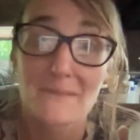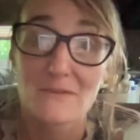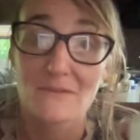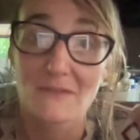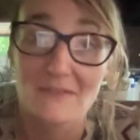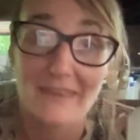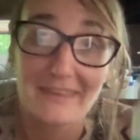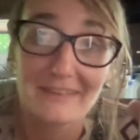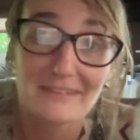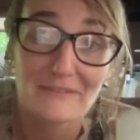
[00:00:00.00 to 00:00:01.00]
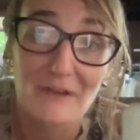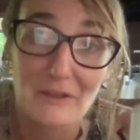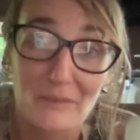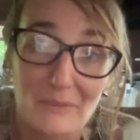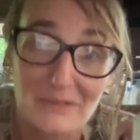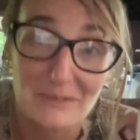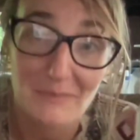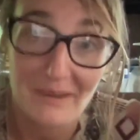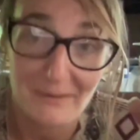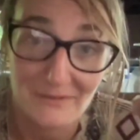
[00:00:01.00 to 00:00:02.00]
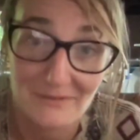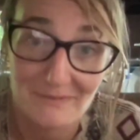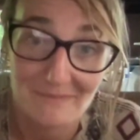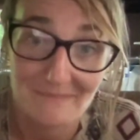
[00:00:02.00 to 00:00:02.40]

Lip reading: so that they can develop into males